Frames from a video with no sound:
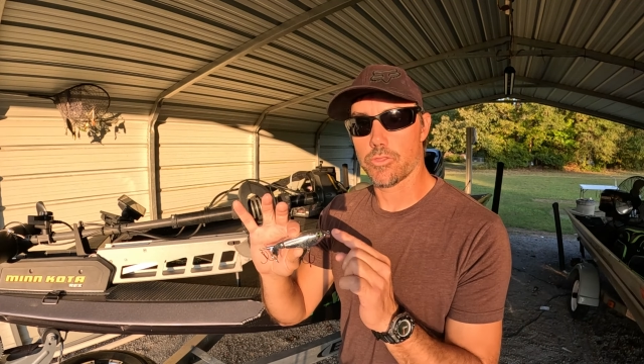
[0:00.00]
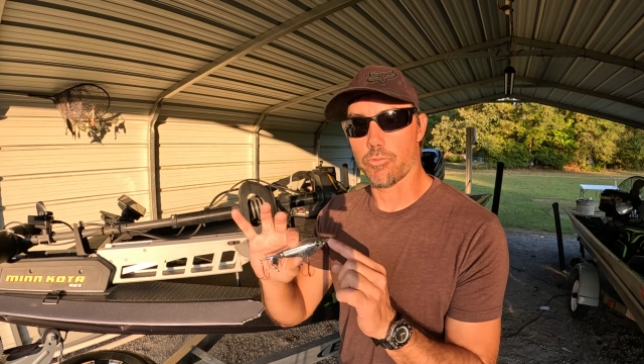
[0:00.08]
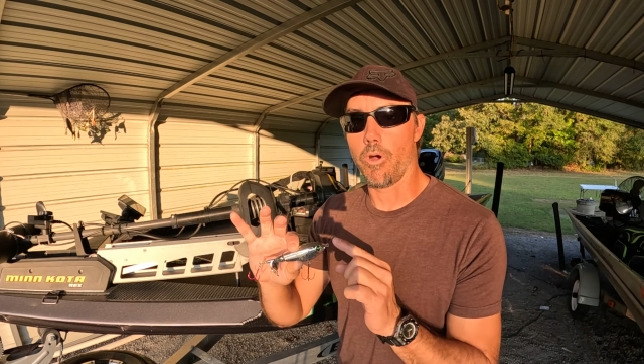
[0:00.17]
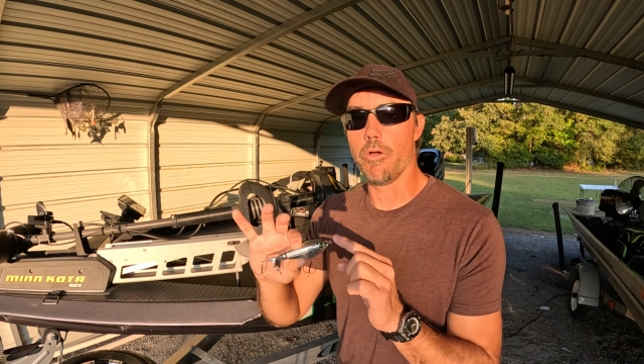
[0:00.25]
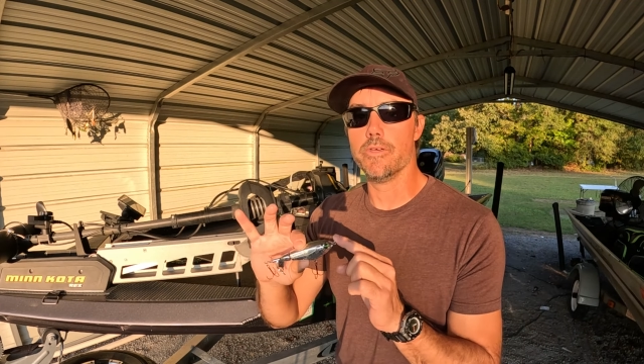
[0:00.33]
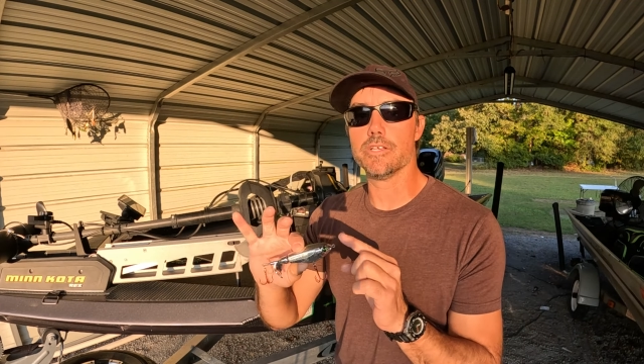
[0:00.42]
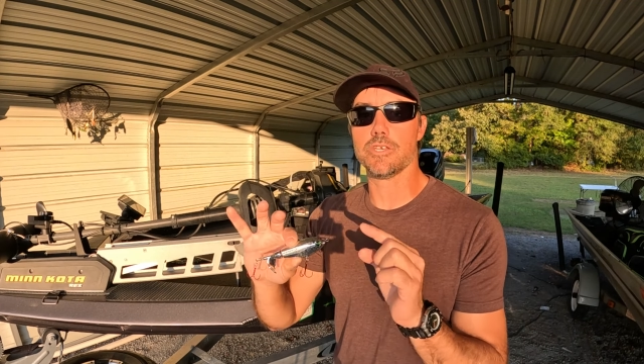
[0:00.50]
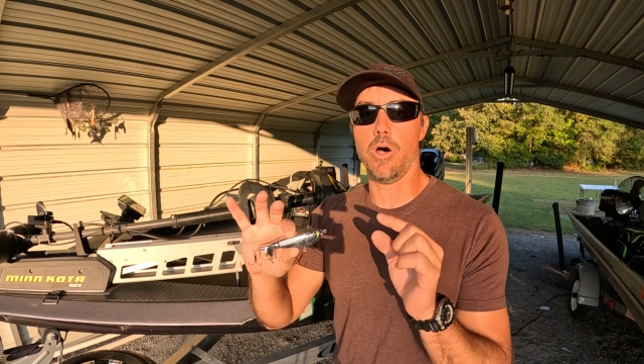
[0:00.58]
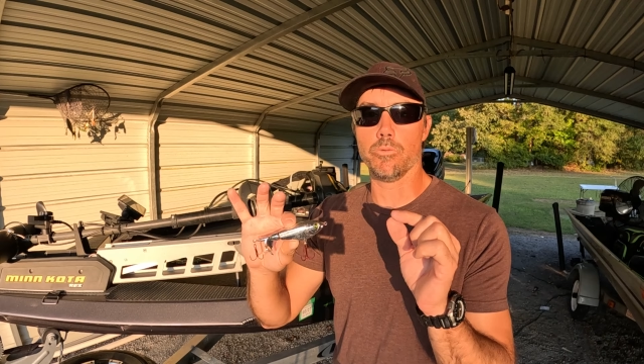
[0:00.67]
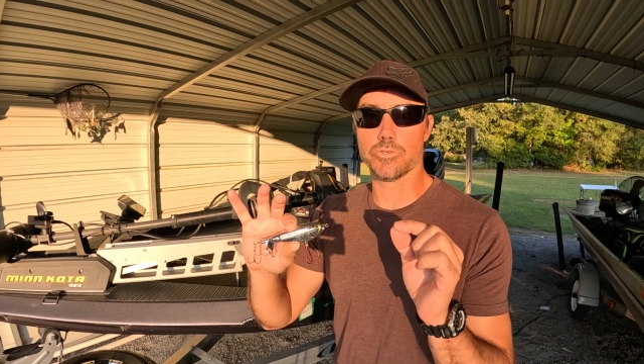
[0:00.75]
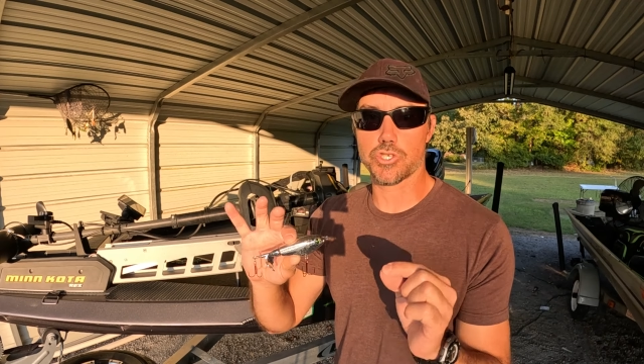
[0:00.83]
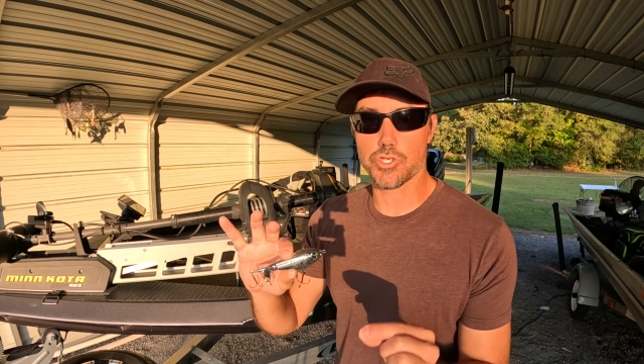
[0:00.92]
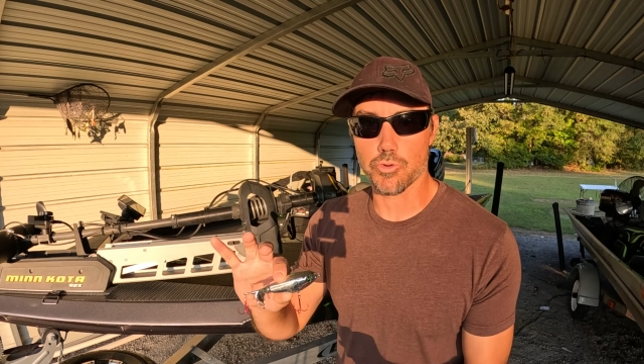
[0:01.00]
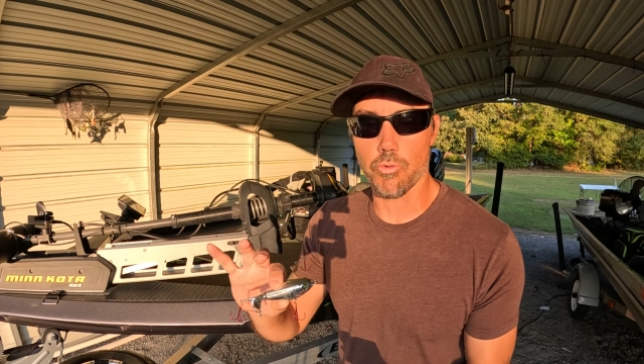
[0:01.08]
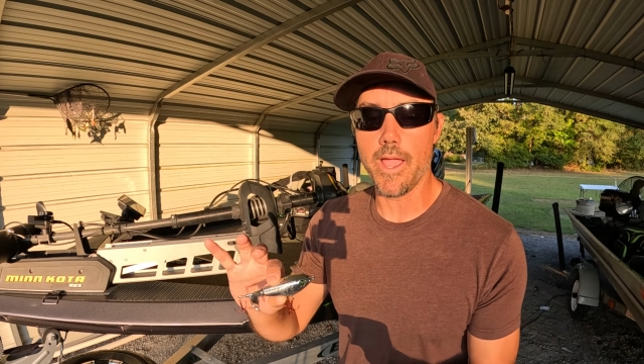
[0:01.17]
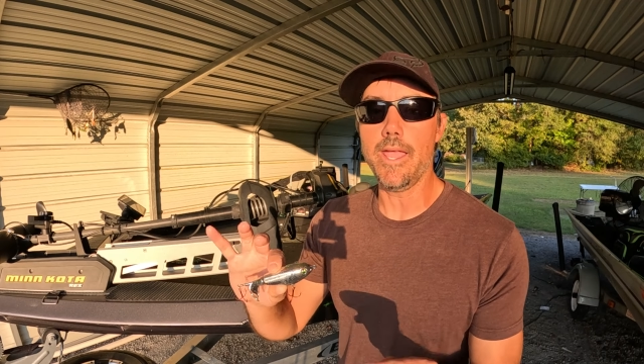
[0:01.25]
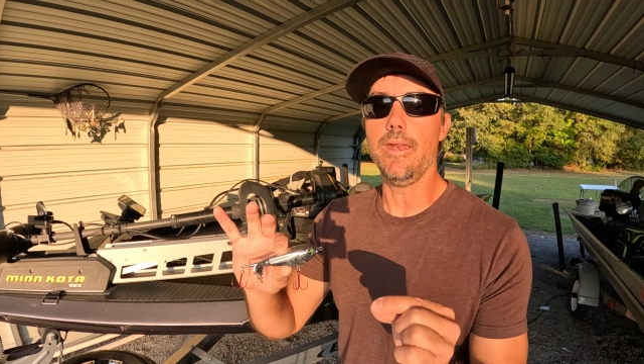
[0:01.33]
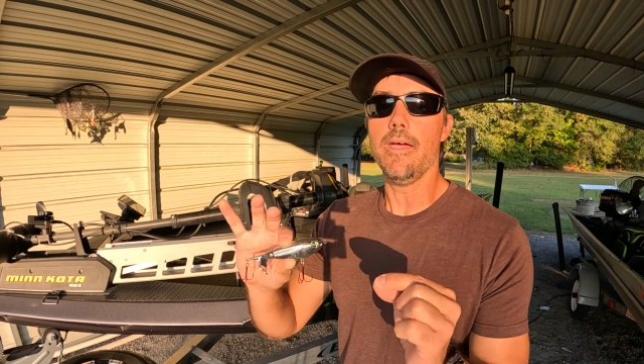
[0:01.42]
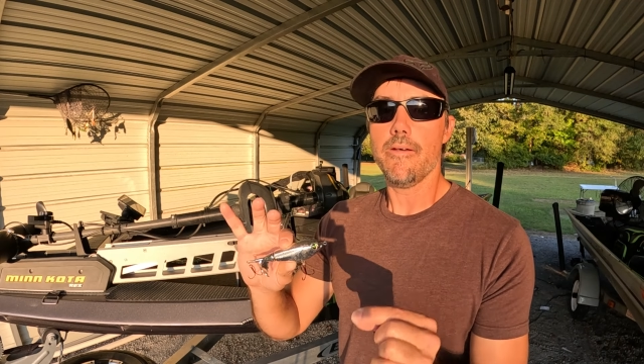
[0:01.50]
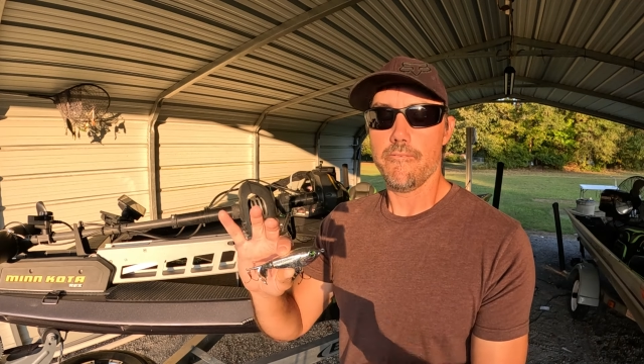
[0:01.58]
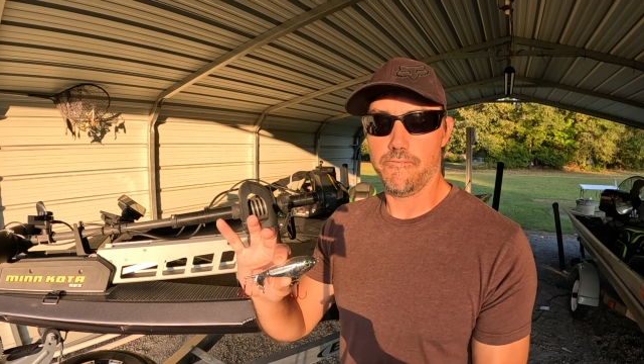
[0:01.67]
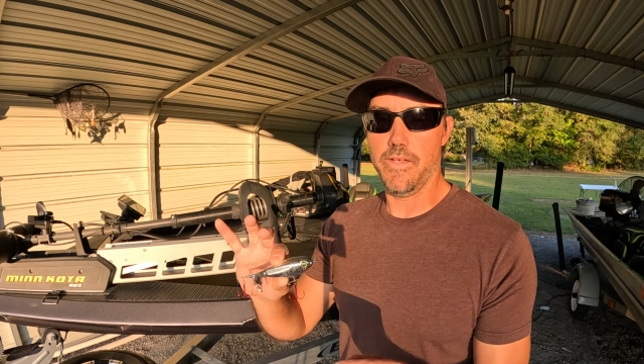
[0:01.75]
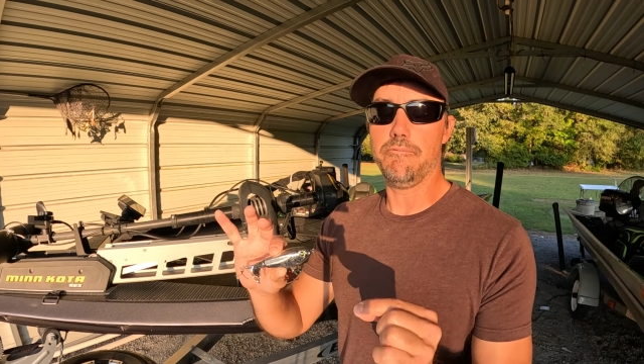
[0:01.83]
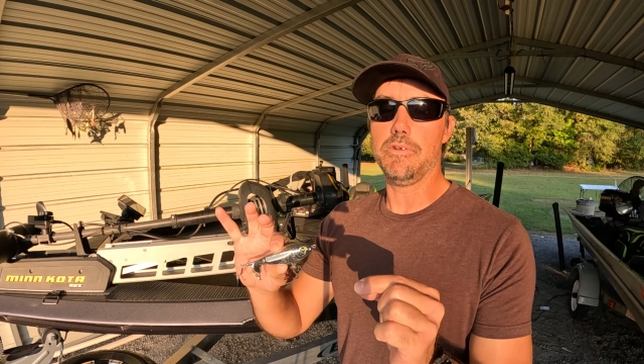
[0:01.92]
to throw this on straight
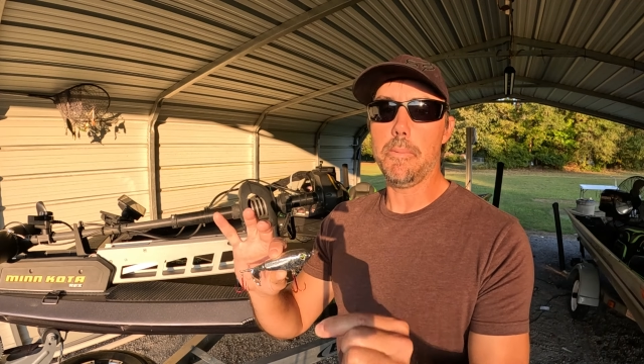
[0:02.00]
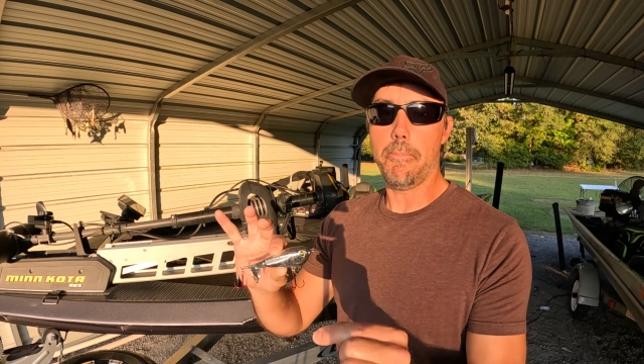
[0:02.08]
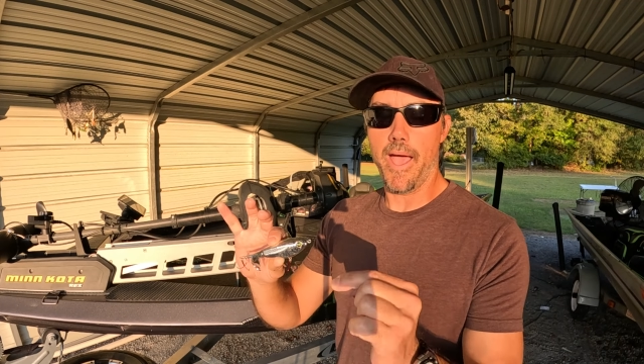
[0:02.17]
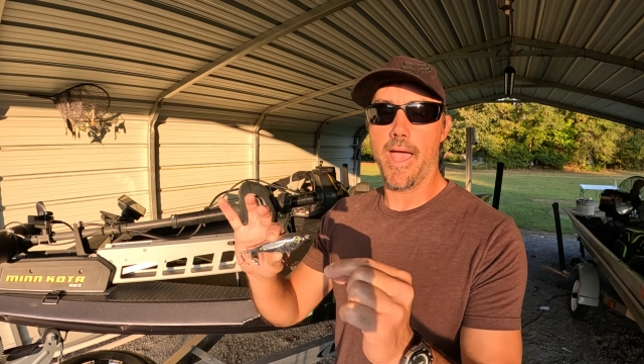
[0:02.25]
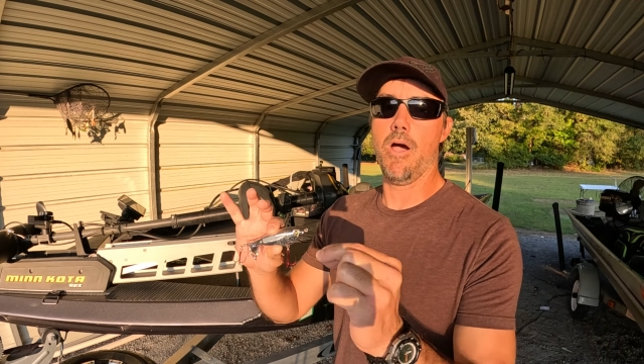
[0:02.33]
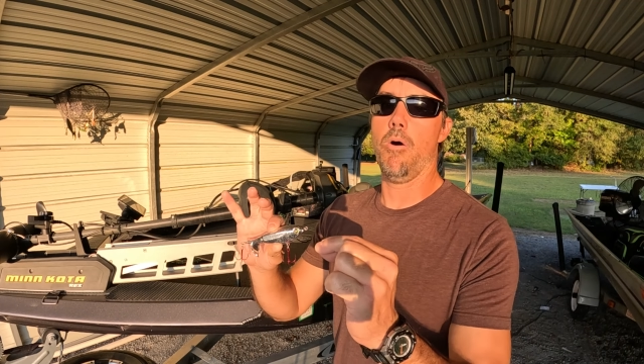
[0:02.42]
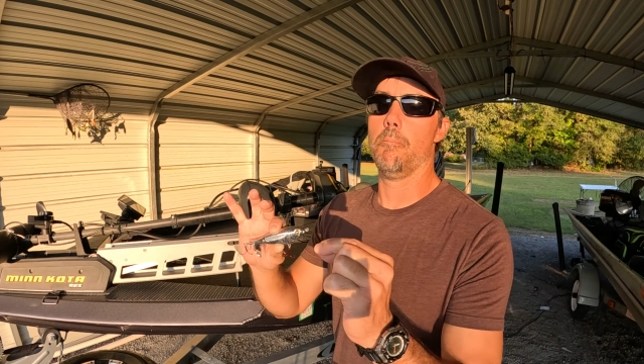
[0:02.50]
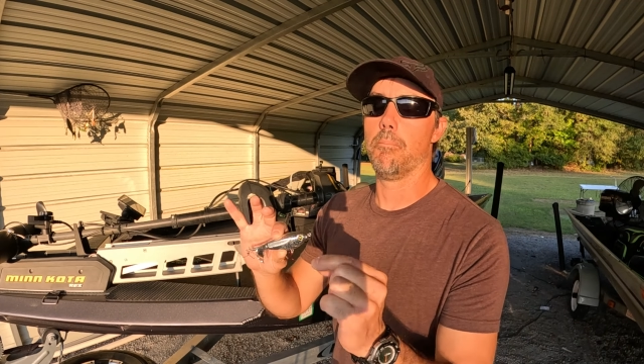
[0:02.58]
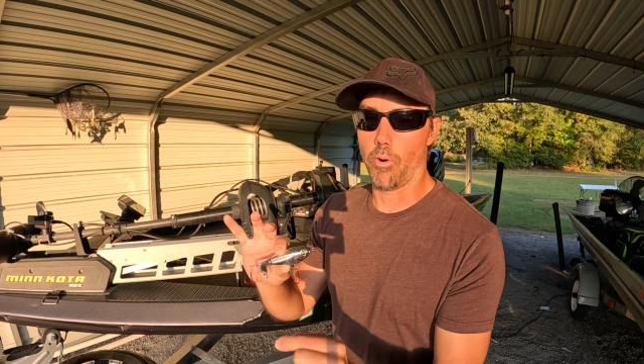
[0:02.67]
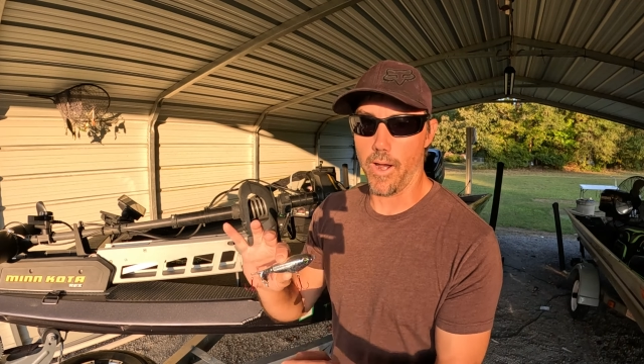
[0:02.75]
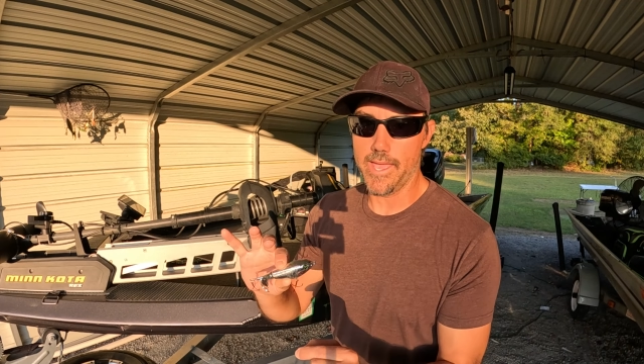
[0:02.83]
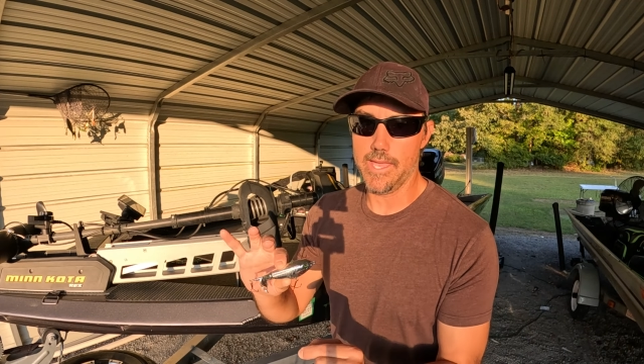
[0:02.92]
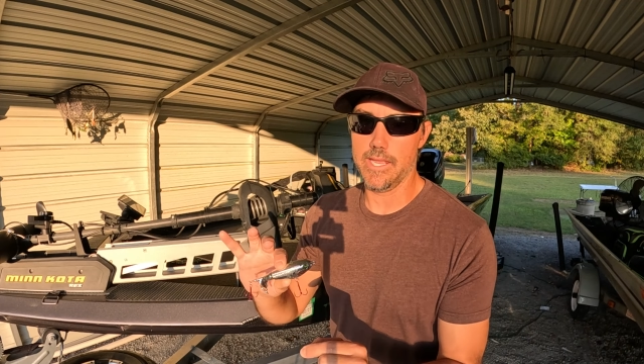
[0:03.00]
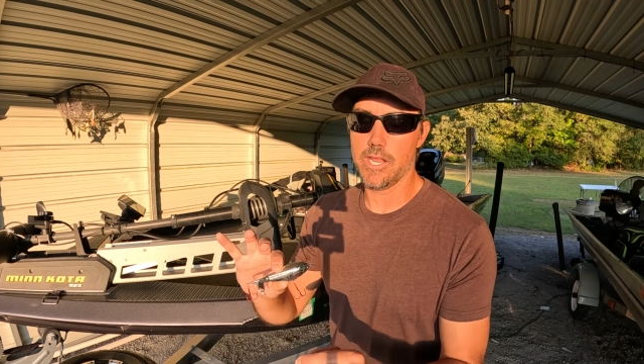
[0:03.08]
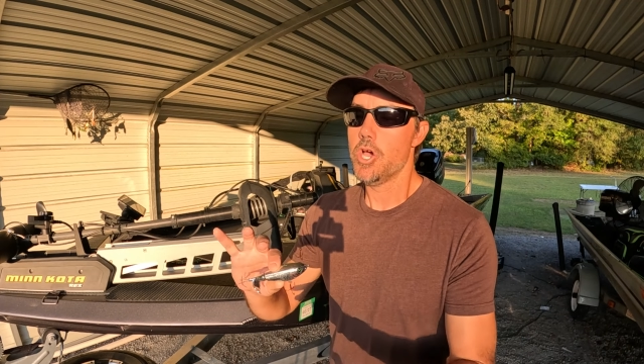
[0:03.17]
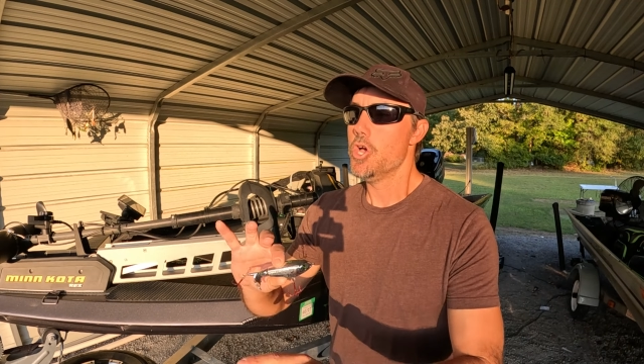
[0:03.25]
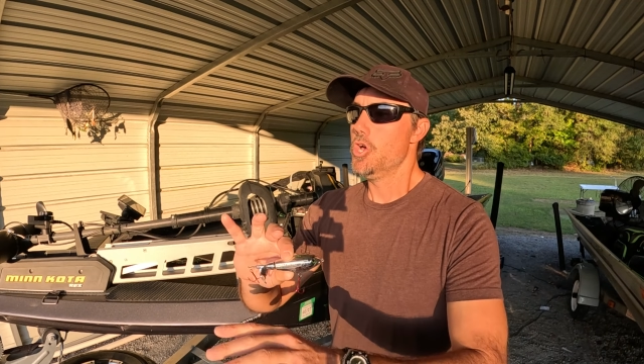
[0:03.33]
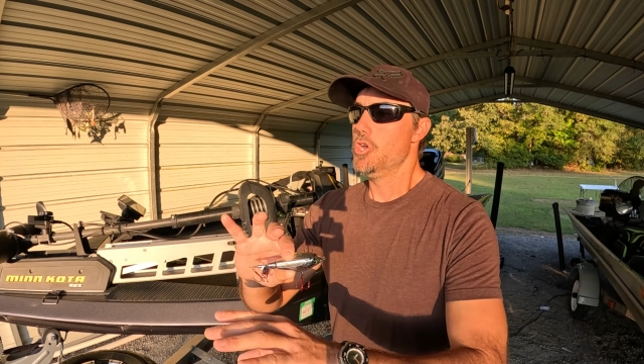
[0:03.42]
50-pound braid.